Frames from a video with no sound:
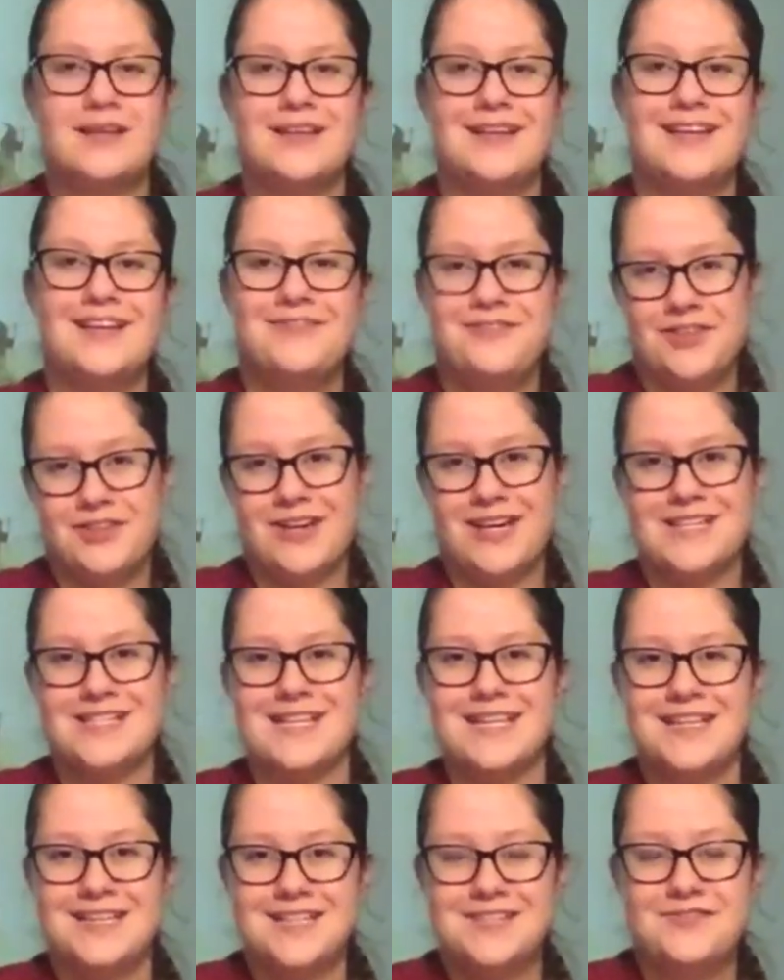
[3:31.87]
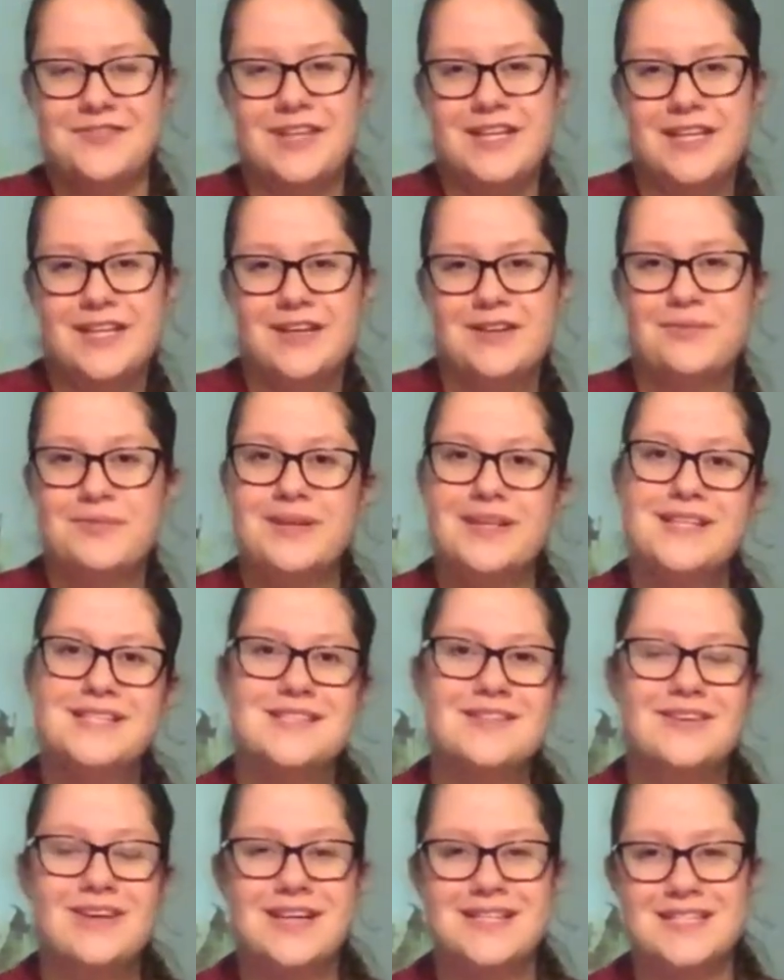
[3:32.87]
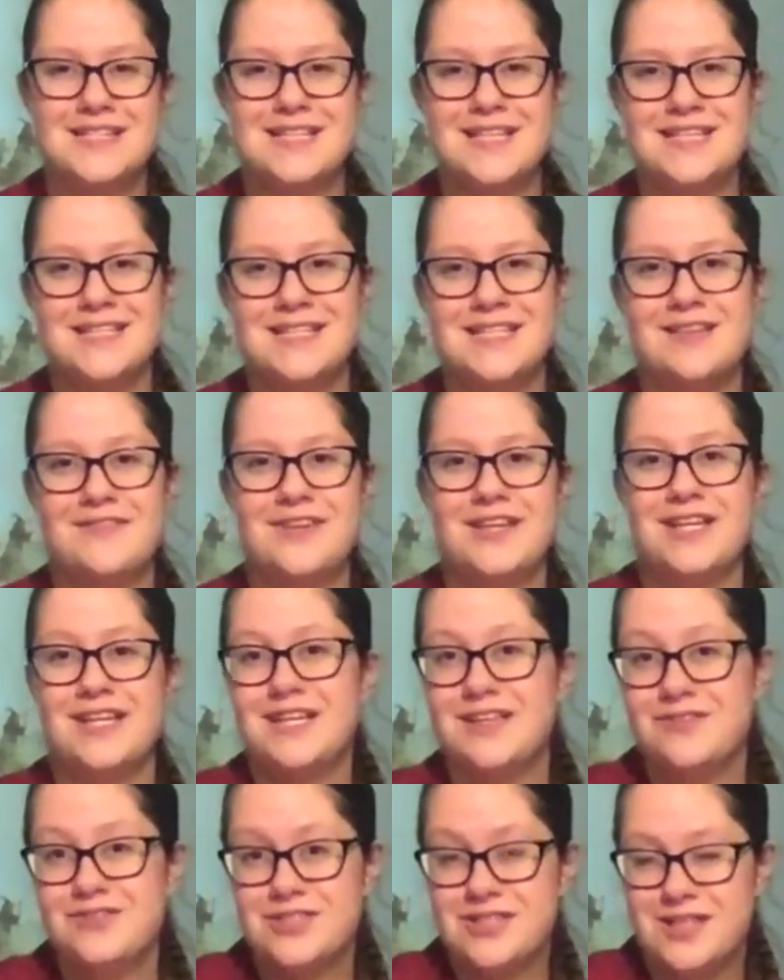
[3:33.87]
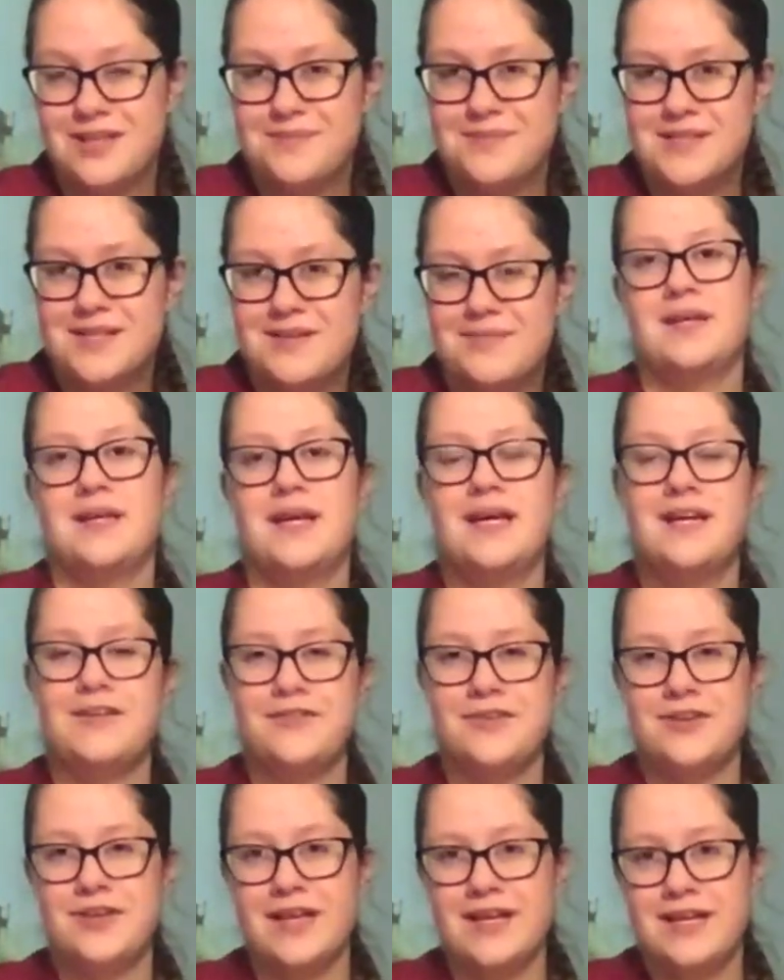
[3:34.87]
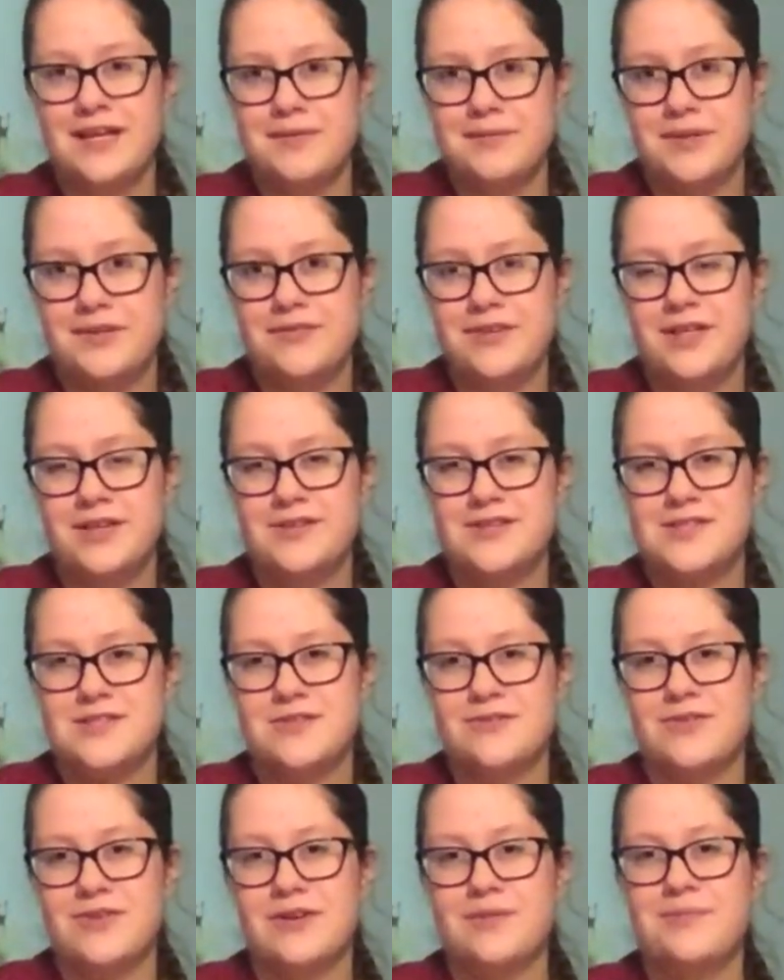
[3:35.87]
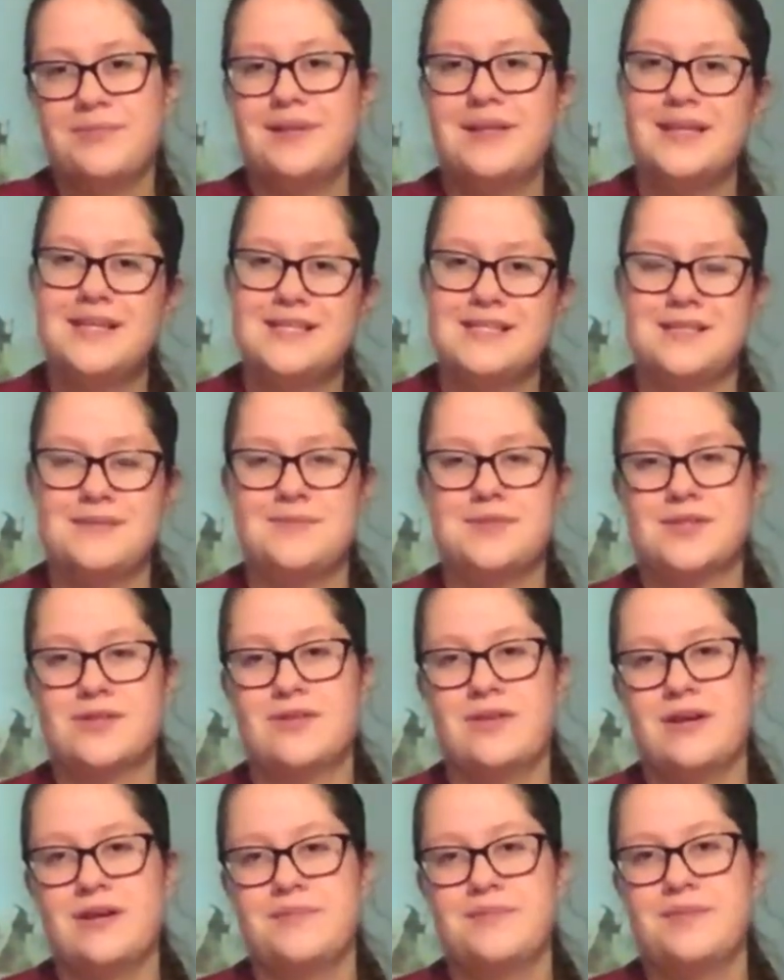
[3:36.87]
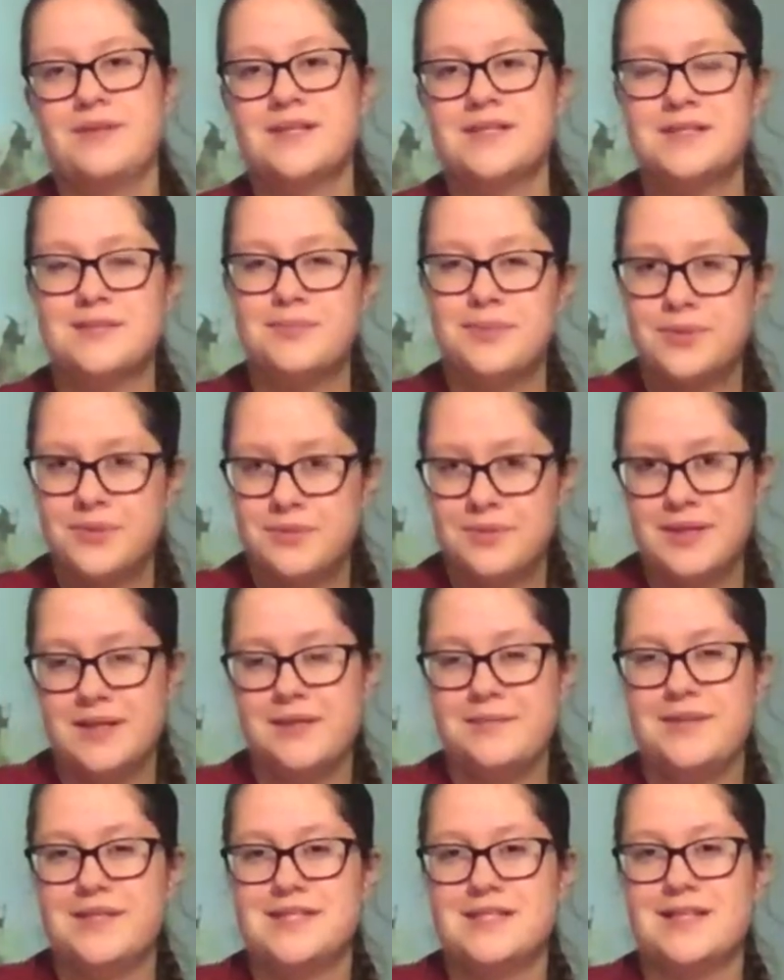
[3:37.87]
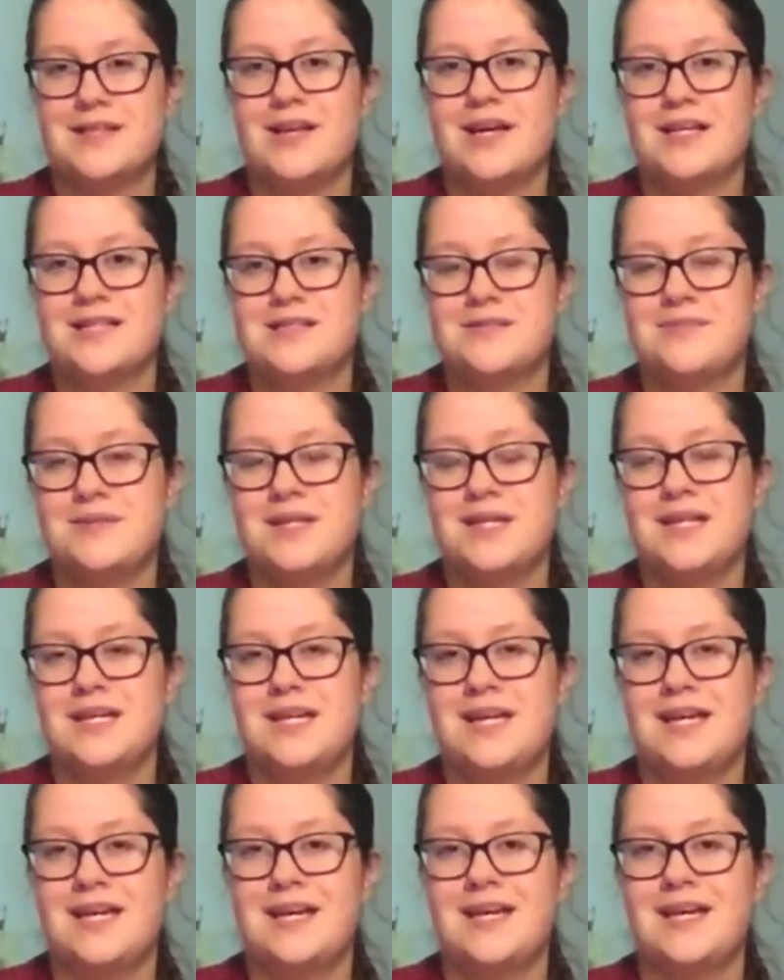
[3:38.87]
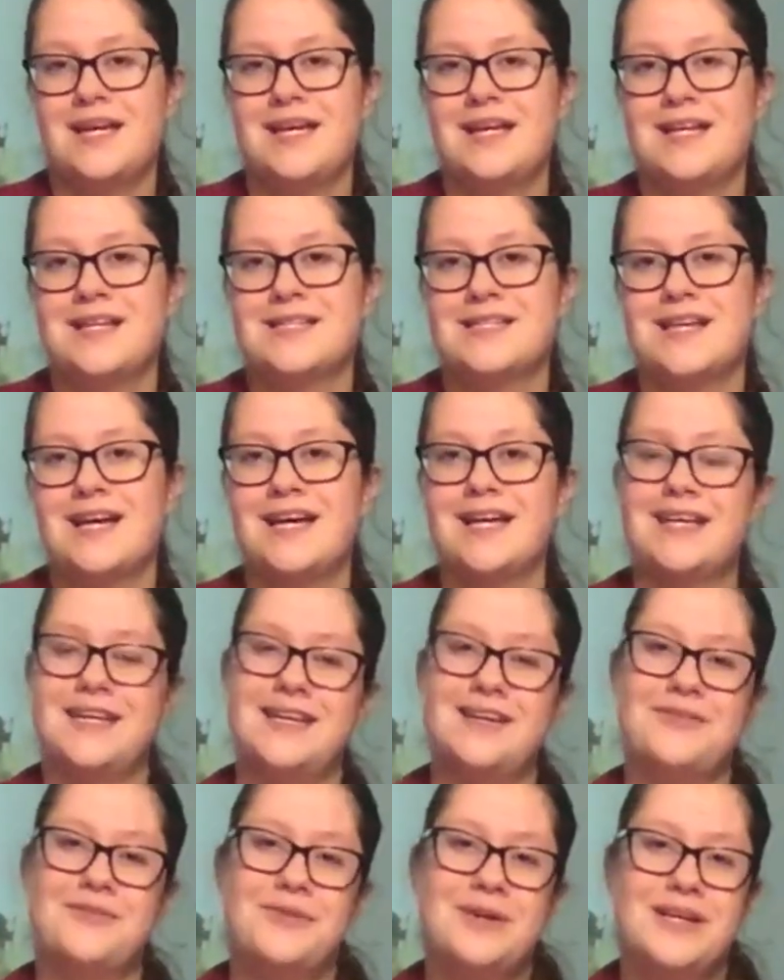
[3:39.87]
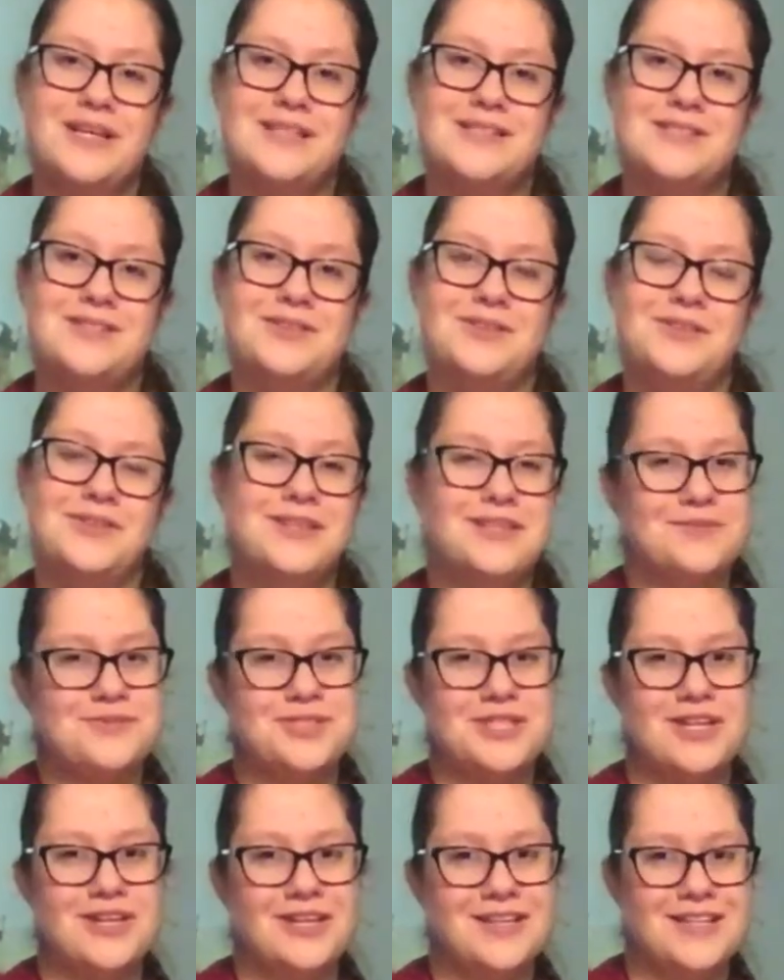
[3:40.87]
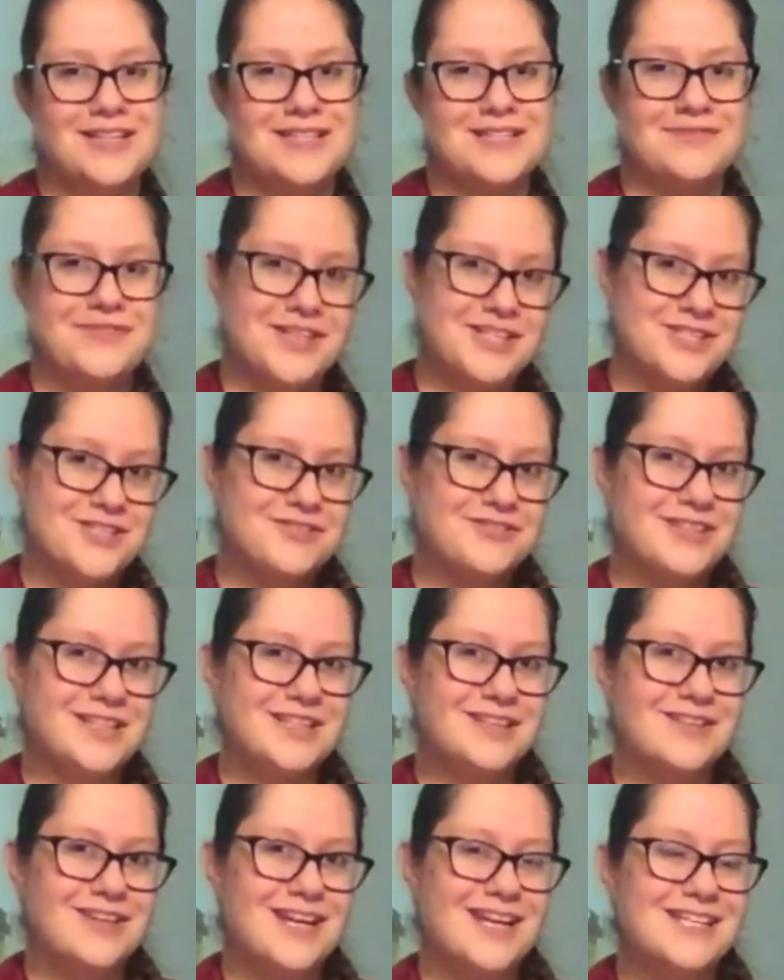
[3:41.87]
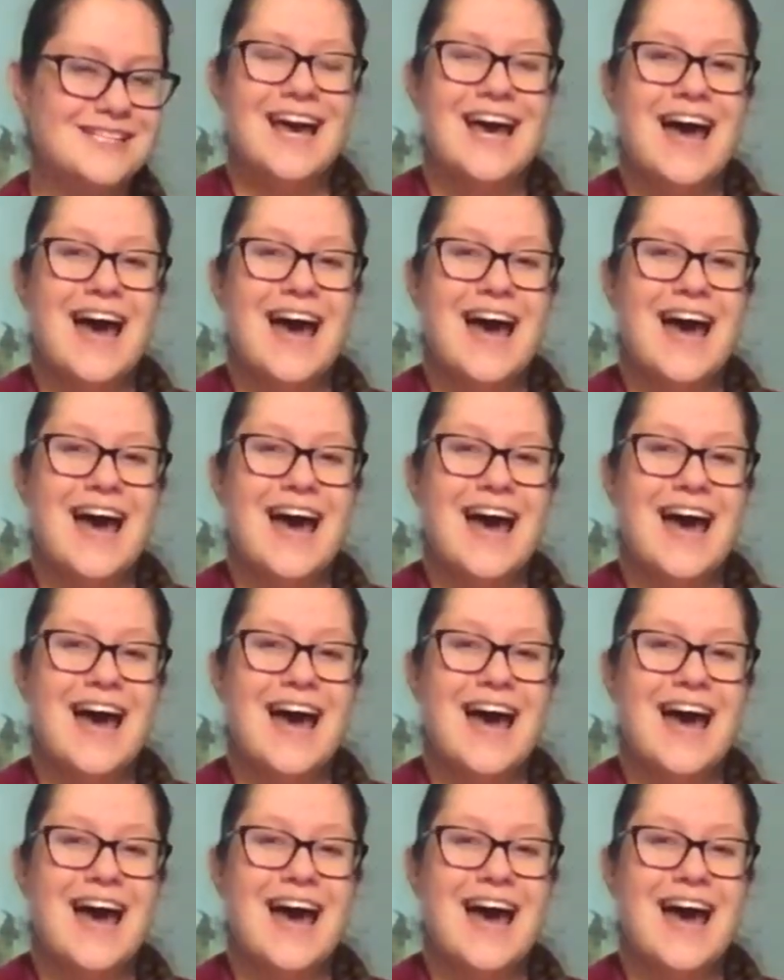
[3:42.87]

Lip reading: If you guys like this video, please don't hesitate to give it a huge thumbs up, and if you're liking my videos so far, please subscribe. The support really means a lot to me, and I can't wait to keep sharing this adventure with you guys.